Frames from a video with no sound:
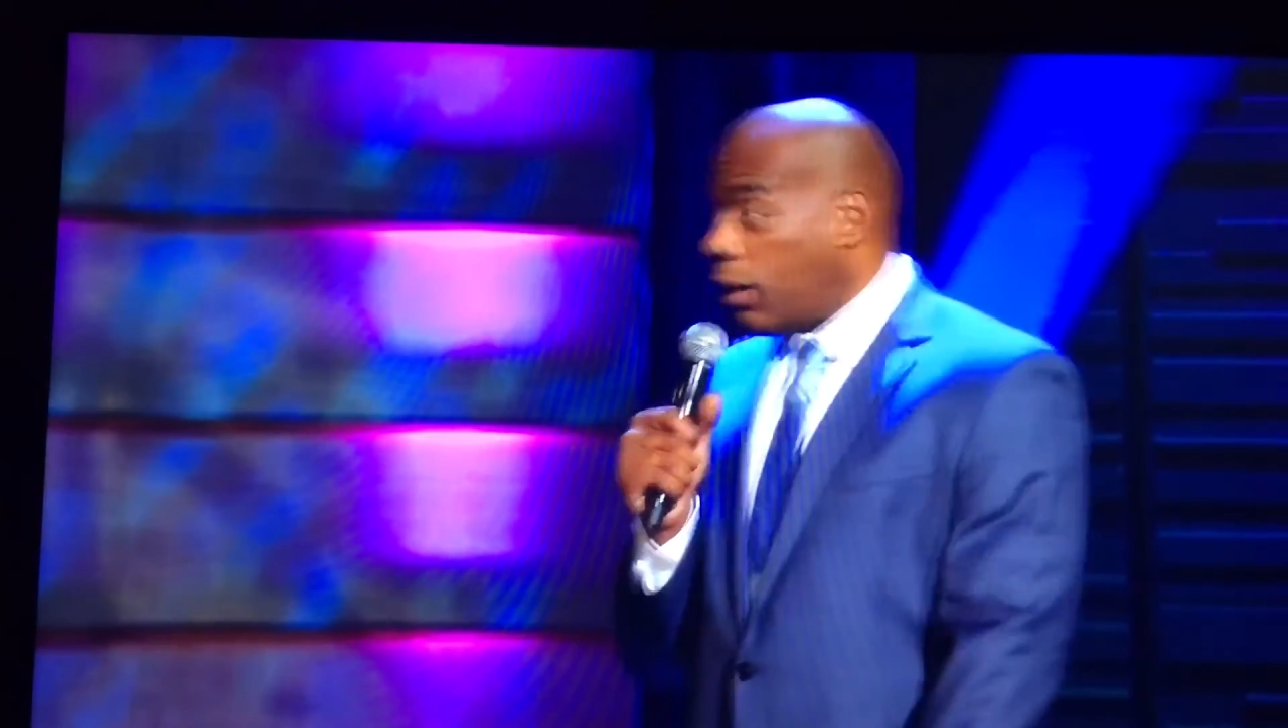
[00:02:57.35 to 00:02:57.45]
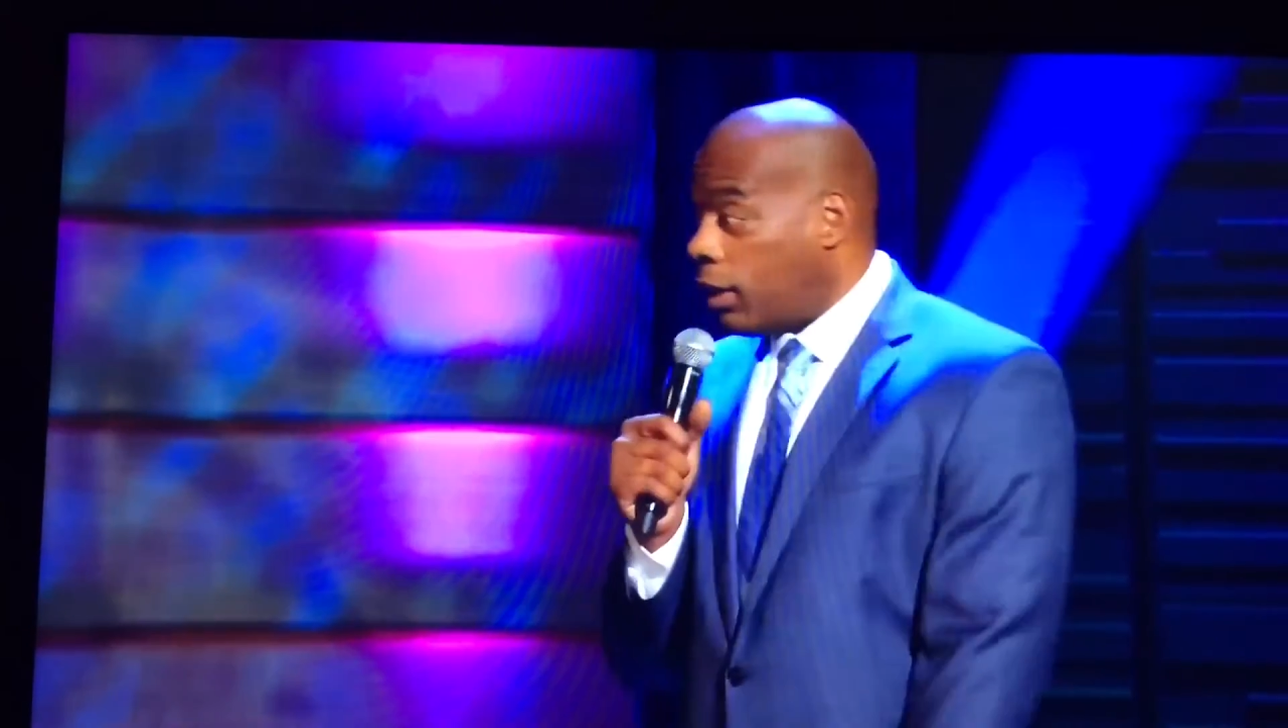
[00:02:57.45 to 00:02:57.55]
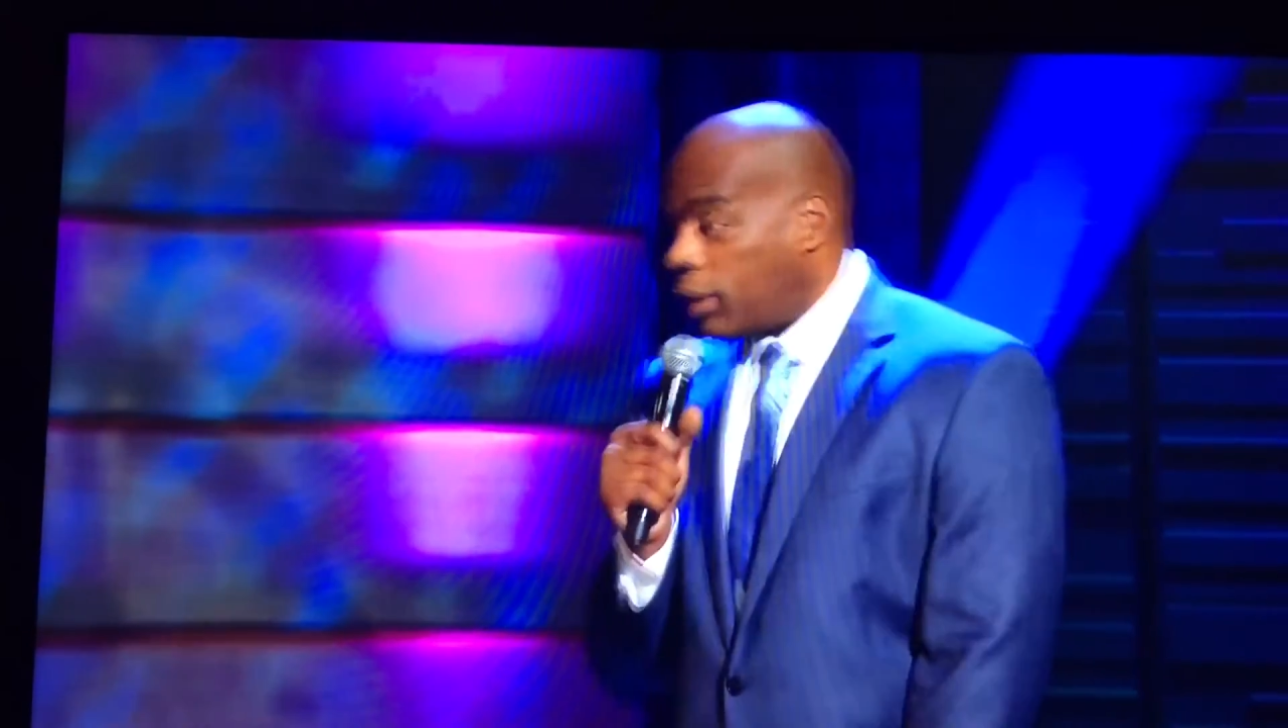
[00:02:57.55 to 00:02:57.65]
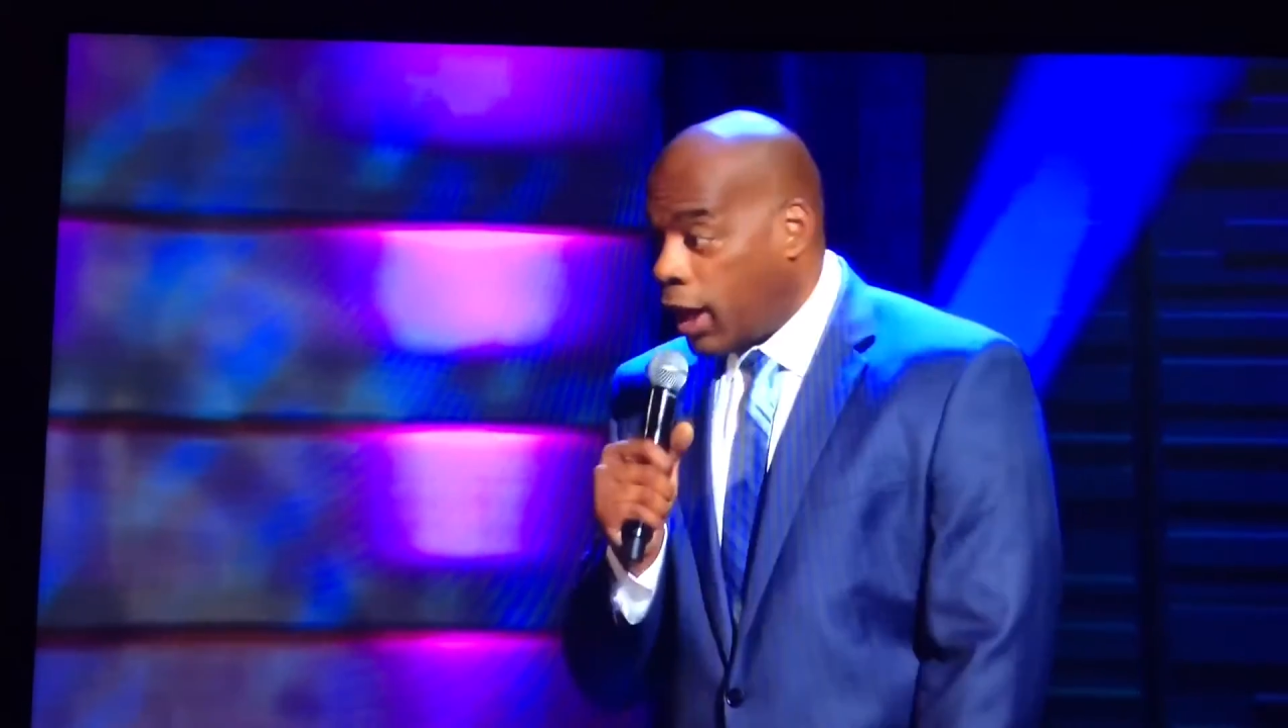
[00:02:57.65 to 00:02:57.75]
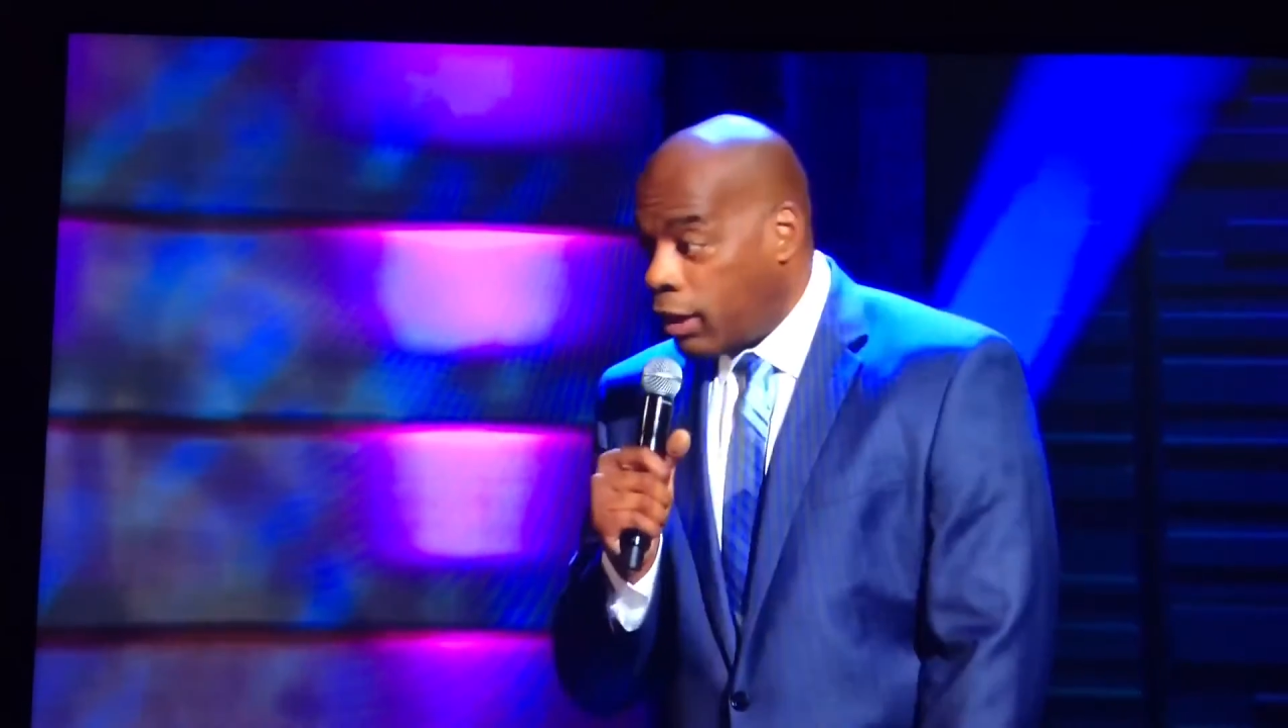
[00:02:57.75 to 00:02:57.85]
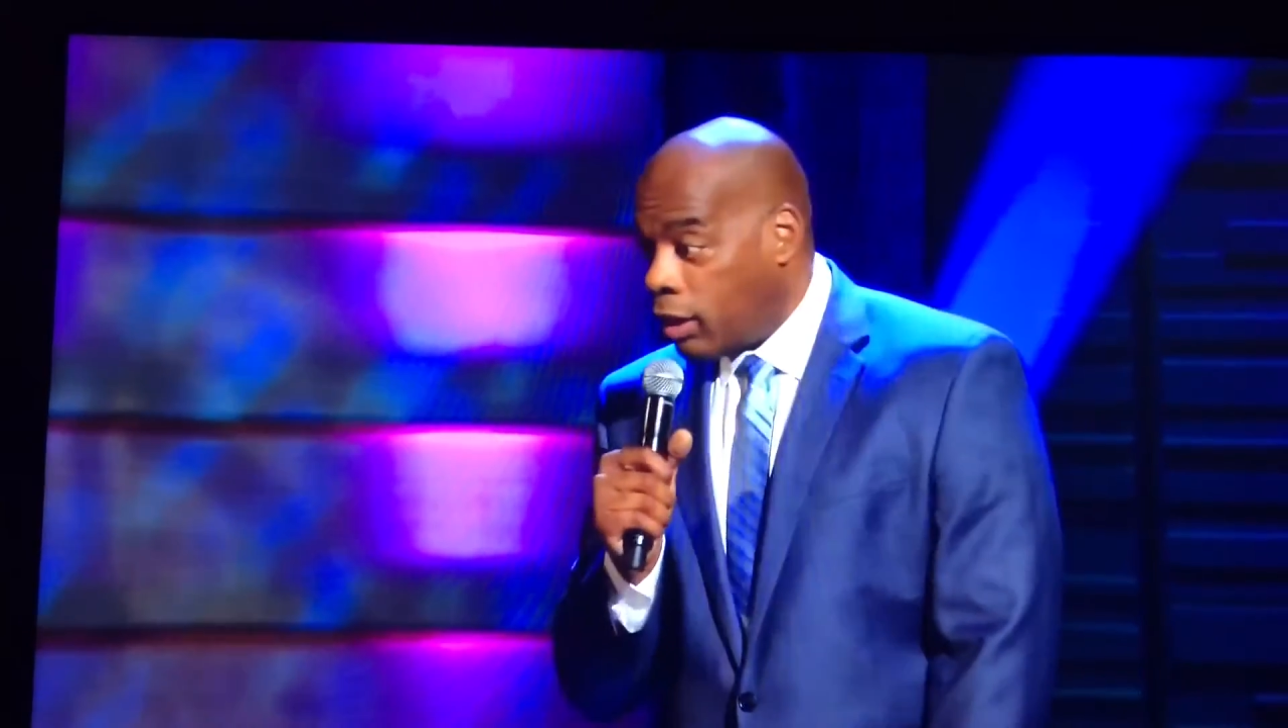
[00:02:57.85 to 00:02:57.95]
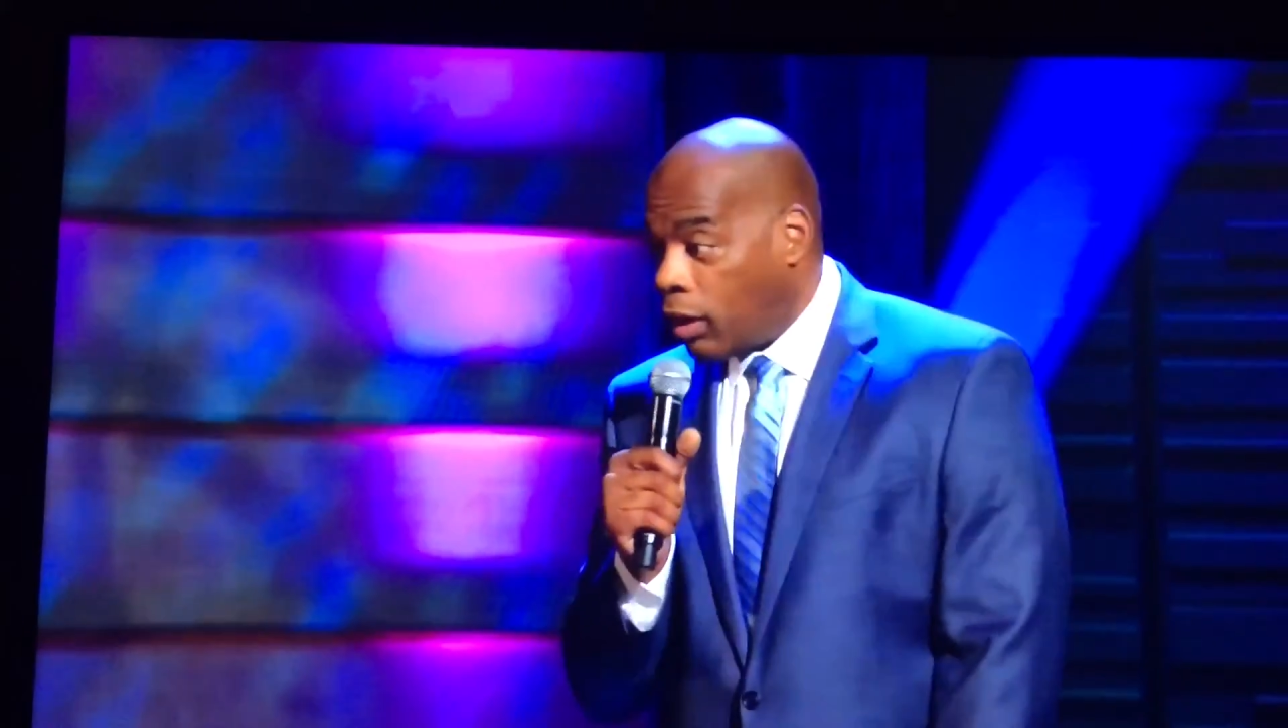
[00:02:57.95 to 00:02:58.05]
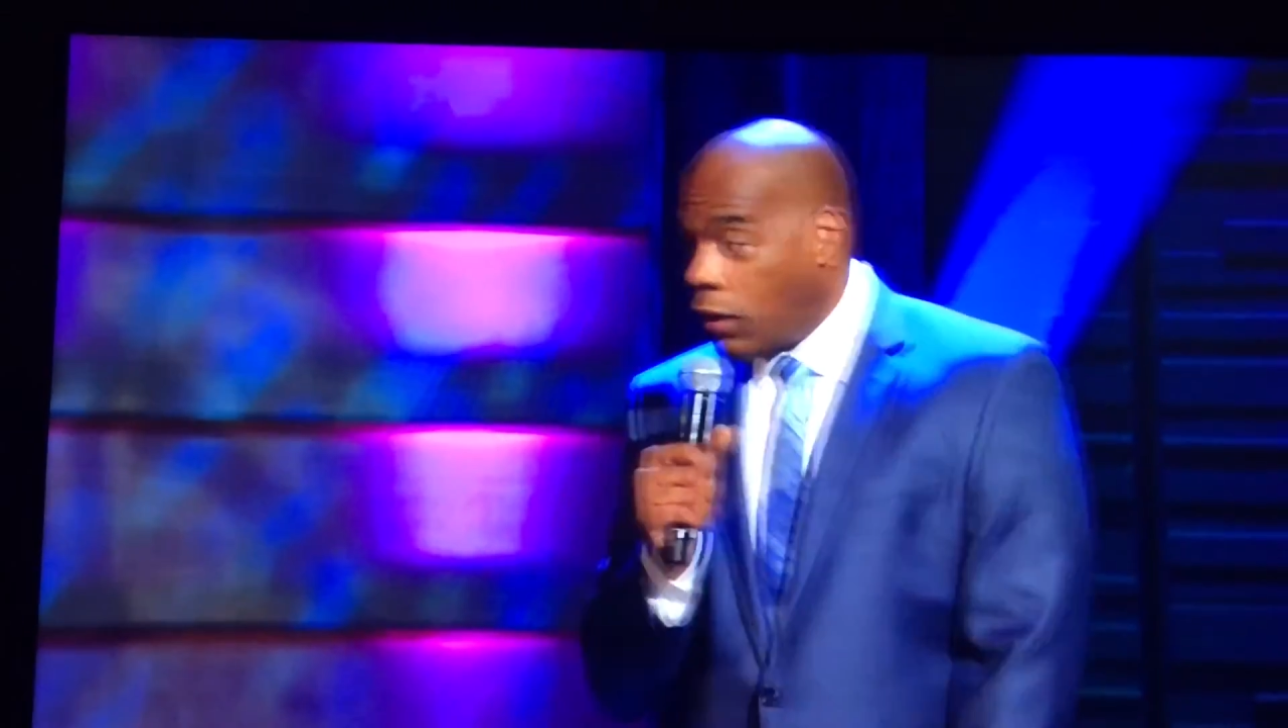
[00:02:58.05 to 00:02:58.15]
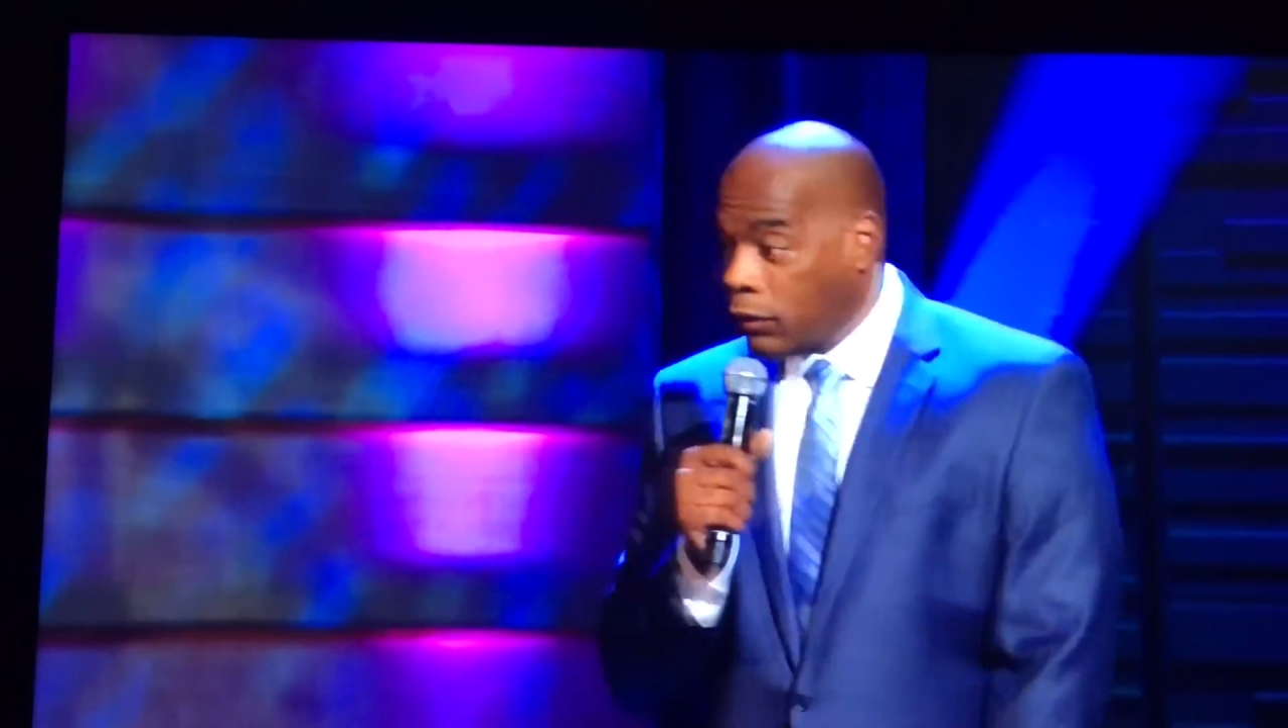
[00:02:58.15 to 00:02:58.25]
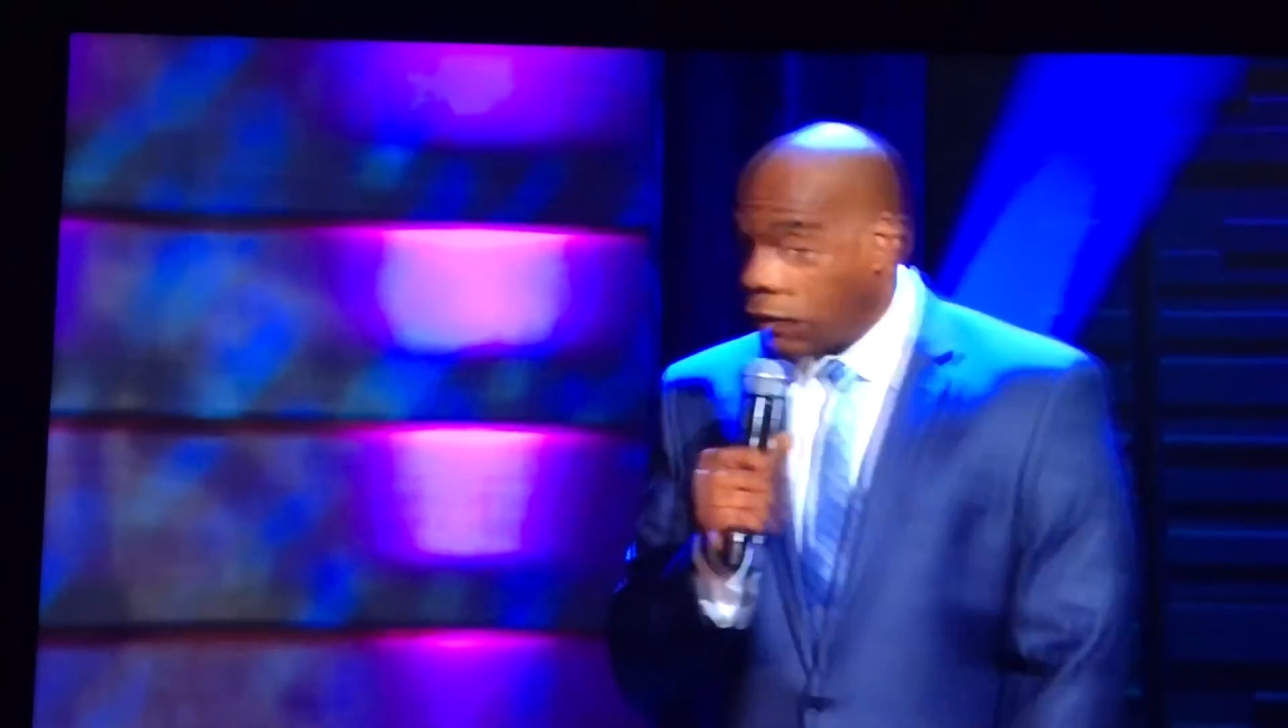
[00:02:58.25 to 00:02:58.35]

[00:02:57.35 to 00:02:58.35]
a date in a long